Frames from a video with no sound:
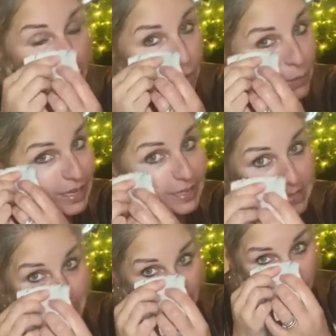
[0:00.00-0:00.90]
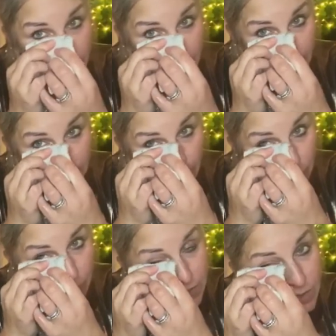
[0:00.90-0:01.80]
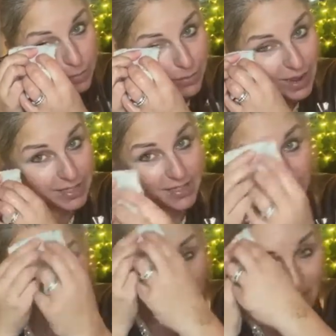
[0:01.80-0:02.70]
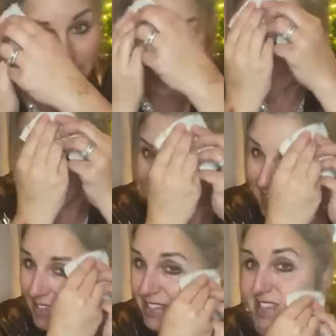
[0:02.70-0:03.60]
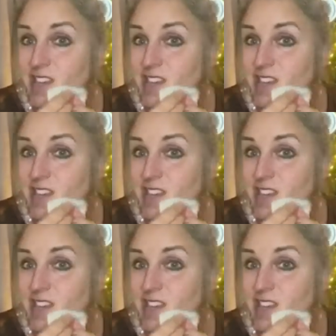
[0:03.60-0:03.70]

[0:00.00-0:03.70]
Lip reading: the quicker the cells turn over, so the brighter the skin stays.